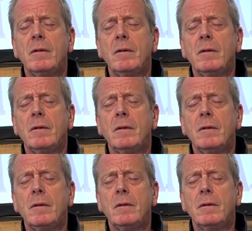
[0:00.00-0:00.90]

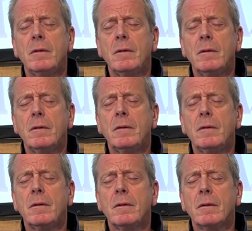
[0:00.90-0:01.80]

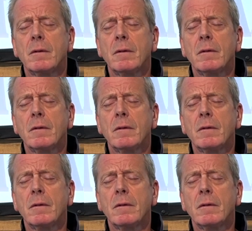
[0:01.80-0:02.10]
Nothing is said.